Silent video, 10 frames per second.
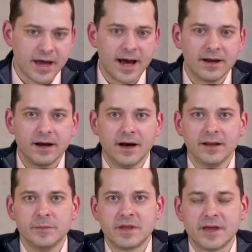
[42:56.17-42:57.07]
that, uh,
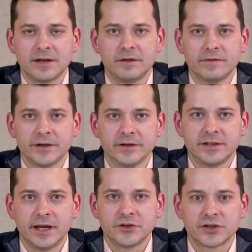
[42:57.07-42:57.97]
let me thank you for your
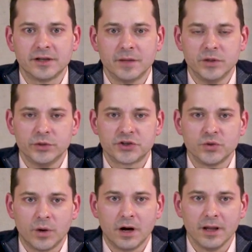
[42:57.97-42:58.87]
attention. Let me wish
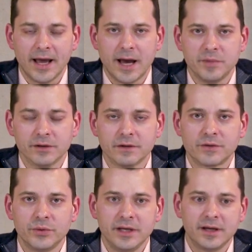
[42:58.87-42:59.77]
you all a happy
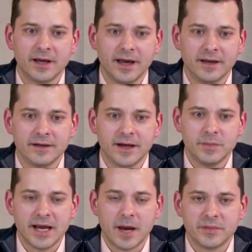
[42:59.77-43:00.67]
Earth Week, and I'd
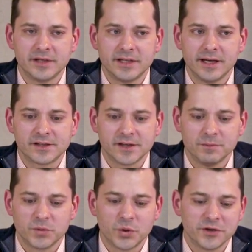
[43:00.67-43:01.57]
be happy to take
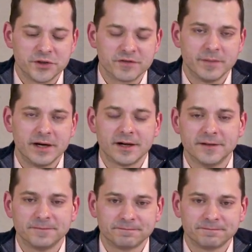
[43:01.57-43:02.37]
some questions from Erica.